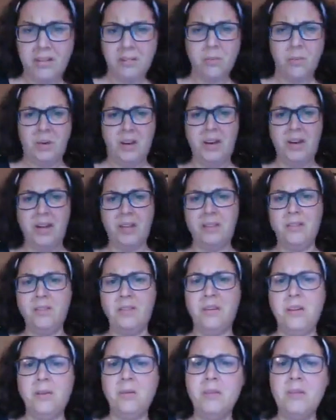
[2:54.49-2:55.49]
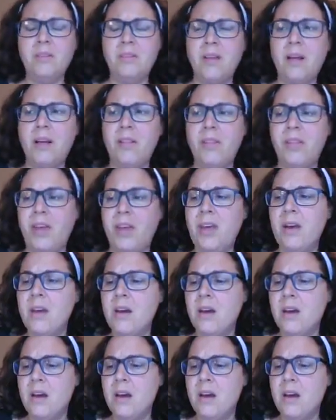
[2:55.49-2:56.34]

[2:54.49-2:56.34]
what it needs to do. It's healthy.